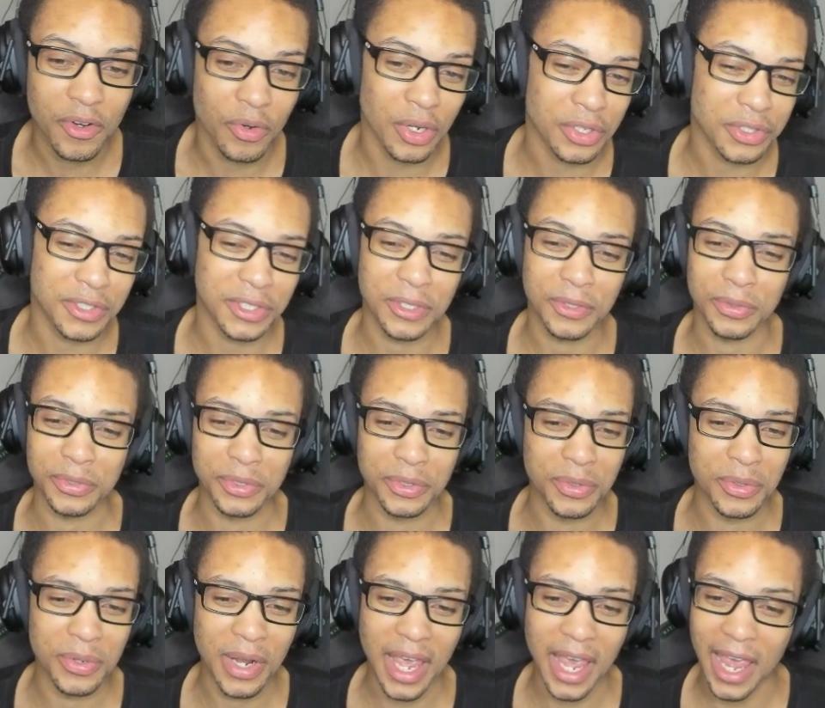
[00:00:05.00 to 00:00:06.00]
Krusty
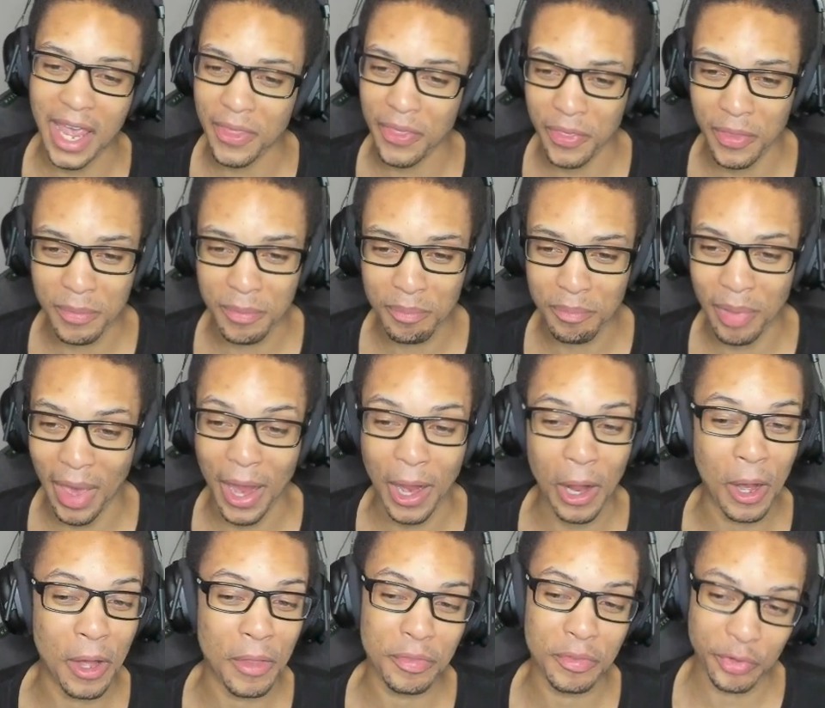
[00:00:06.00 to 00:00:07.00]
Krew Anthem
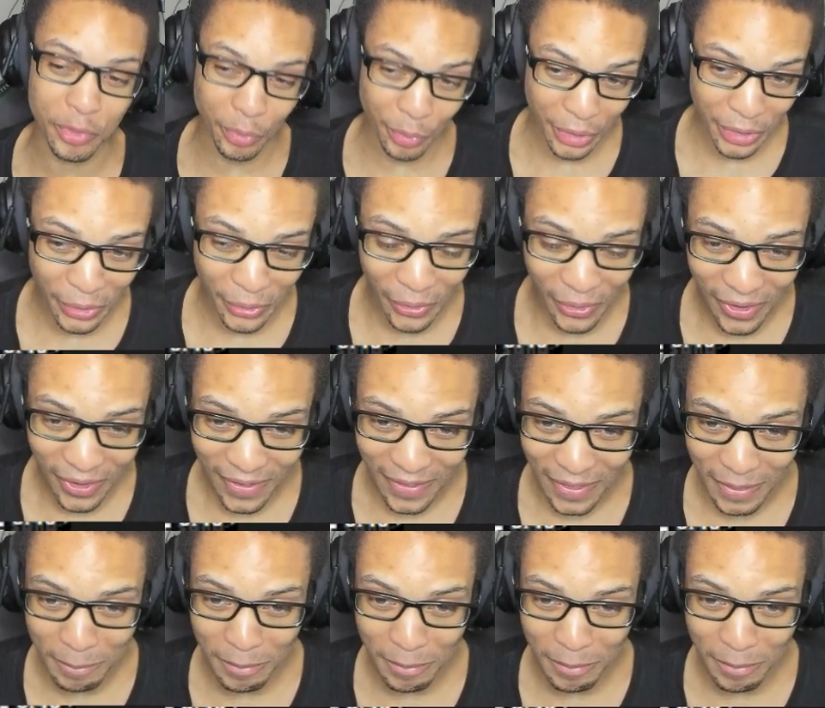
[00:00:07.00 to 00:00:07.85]
Back on the Grill